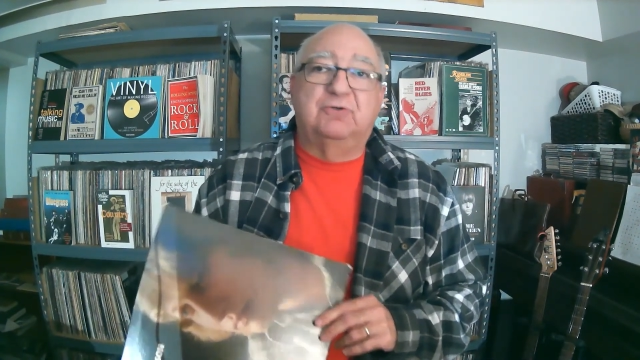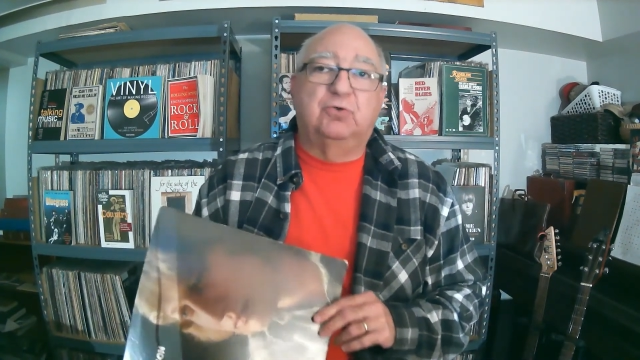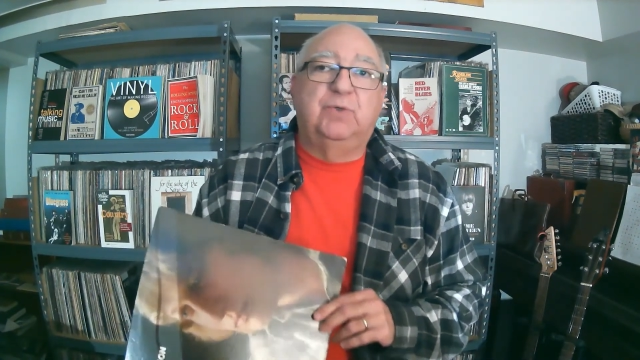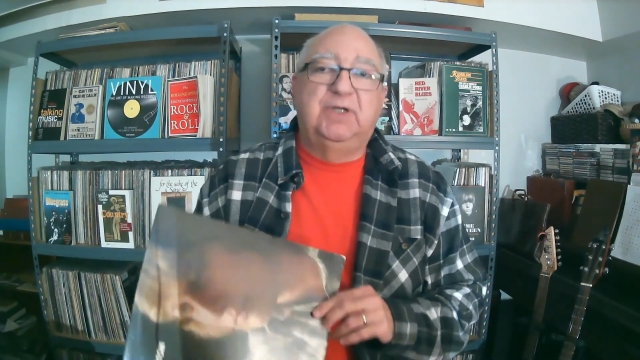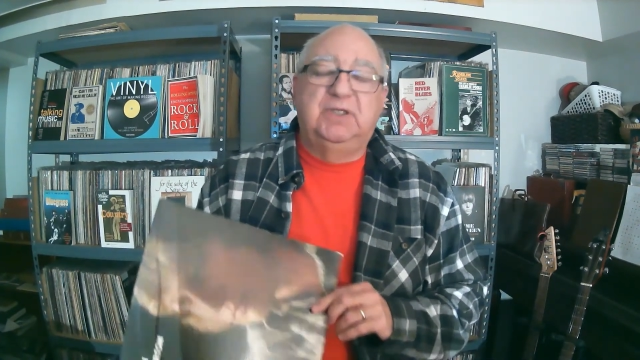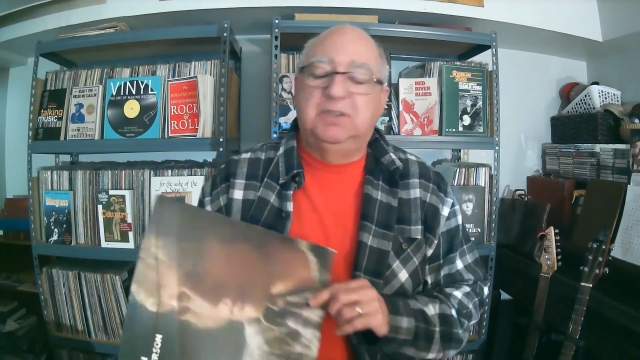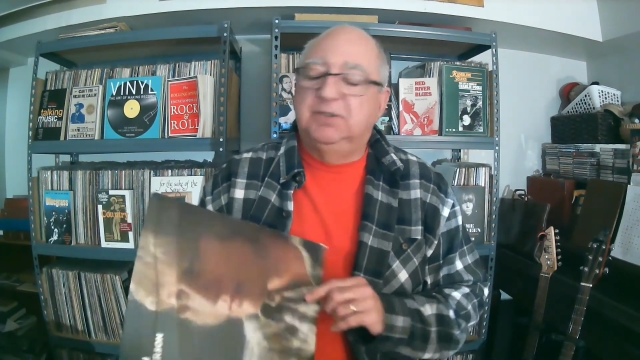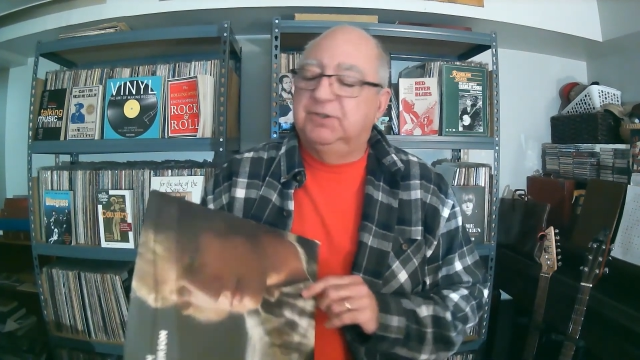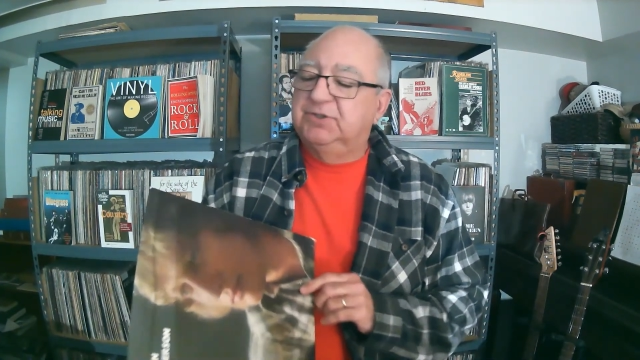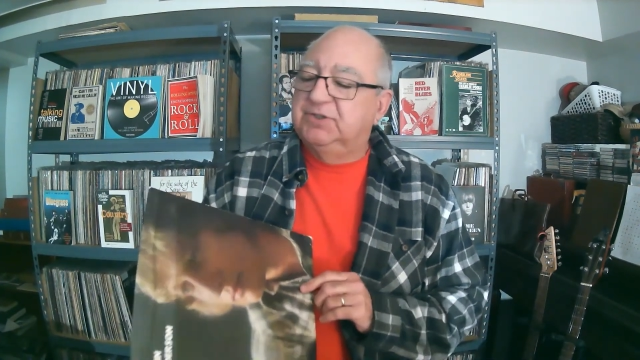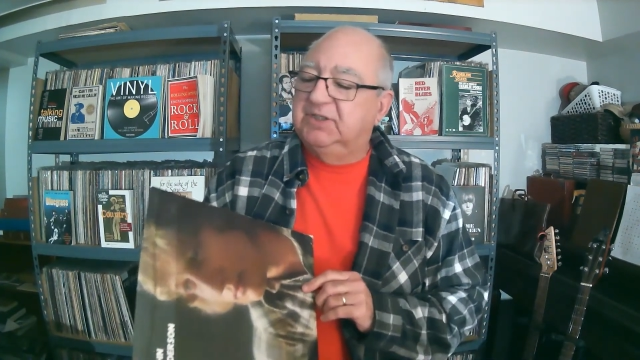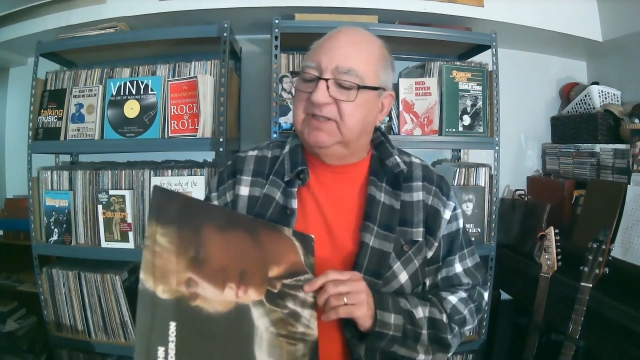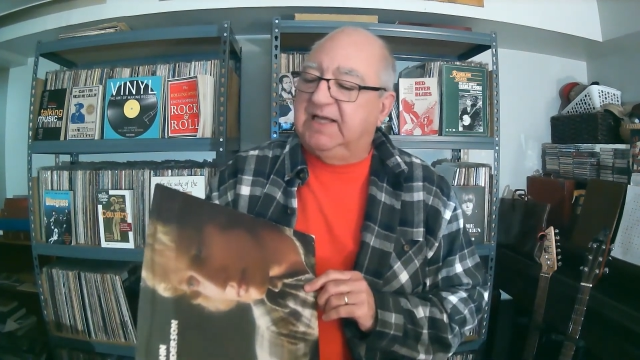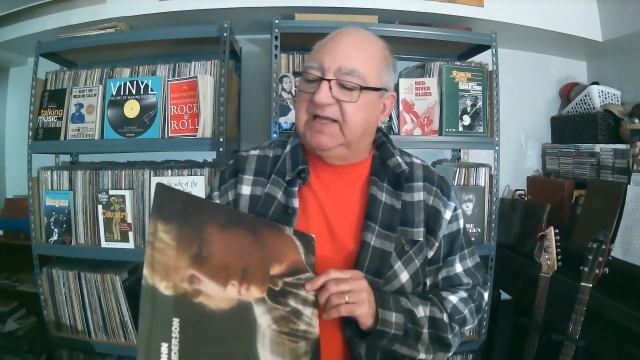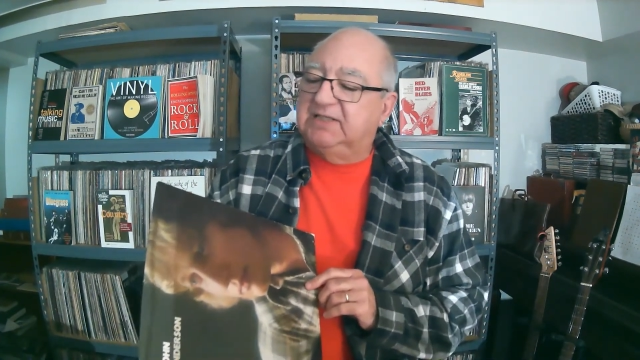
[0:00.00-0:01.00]
20 years
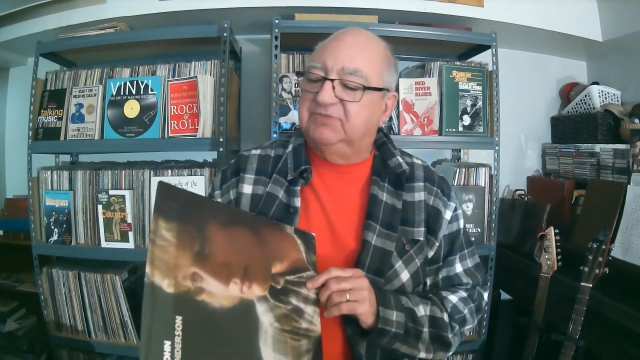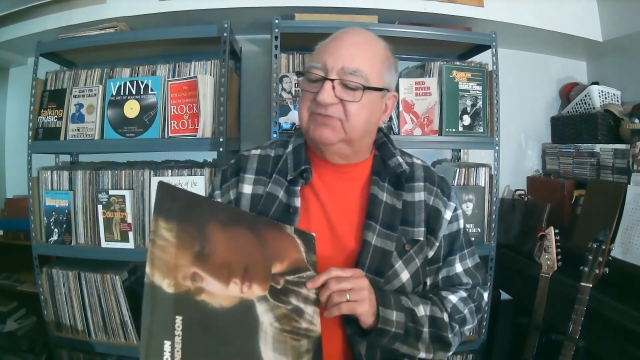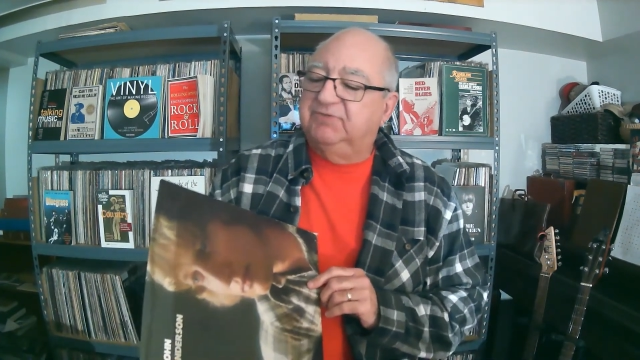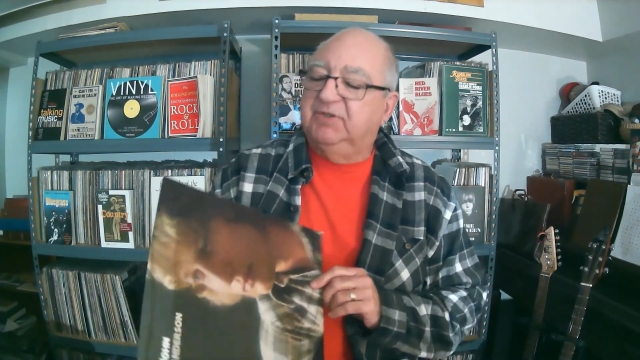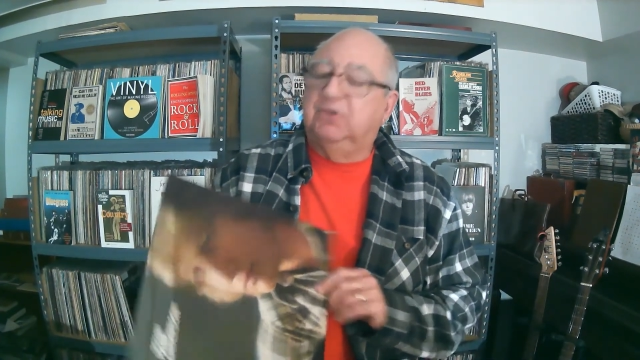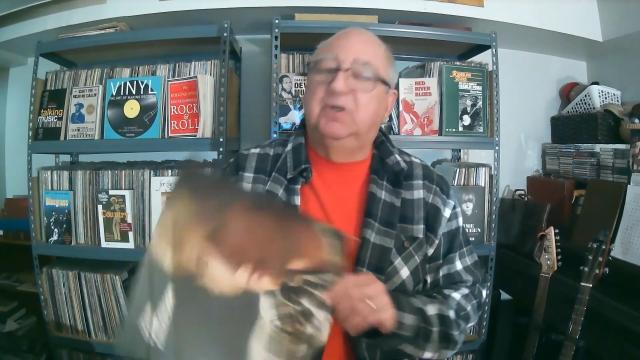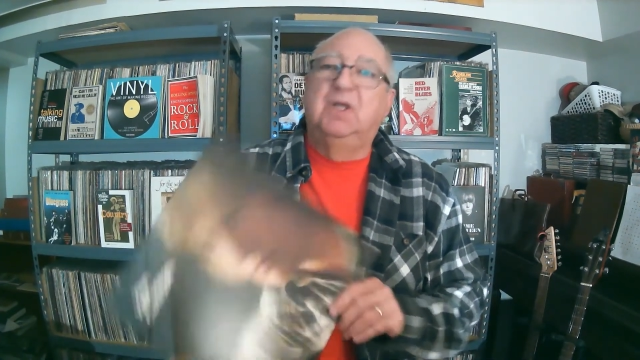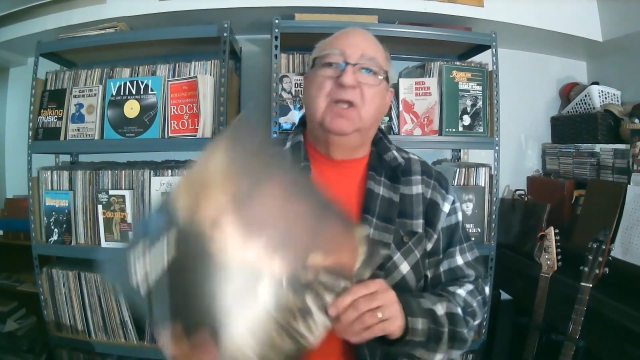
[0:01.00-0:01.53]
in Nashville.